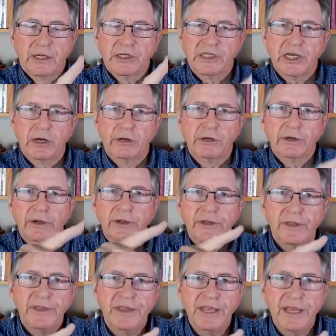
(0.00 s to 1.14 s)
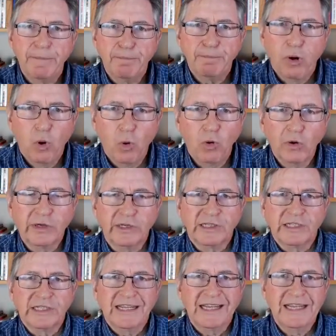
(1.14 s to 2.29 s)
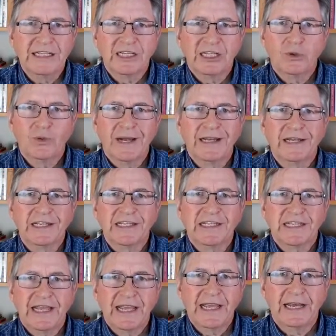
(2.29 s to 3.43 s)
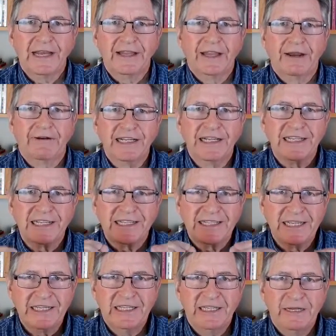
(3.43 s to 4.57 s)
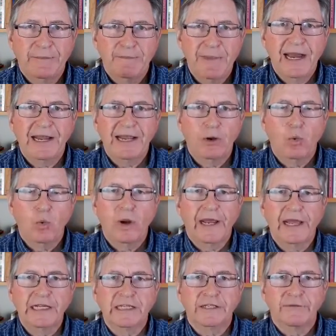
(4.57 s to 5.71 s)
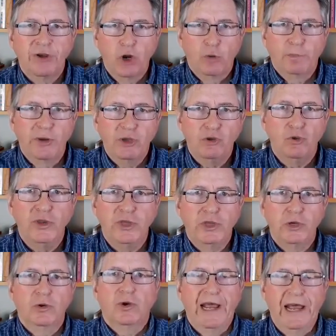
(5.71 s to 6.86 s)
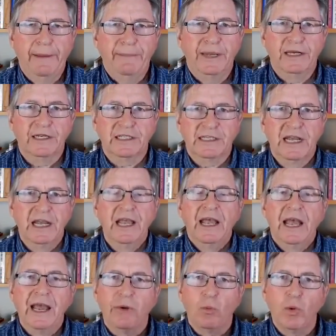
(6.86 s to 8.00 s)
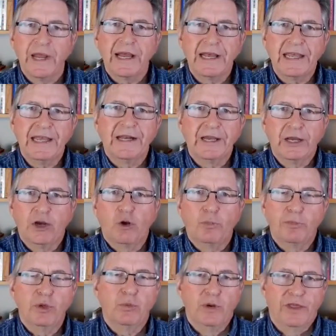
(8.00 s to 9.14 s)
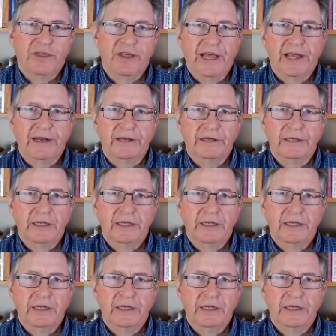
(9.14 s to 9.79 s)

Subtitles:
So the importance is to understand there are systematic ways of helping you with your happiness, and we are here to help you with that.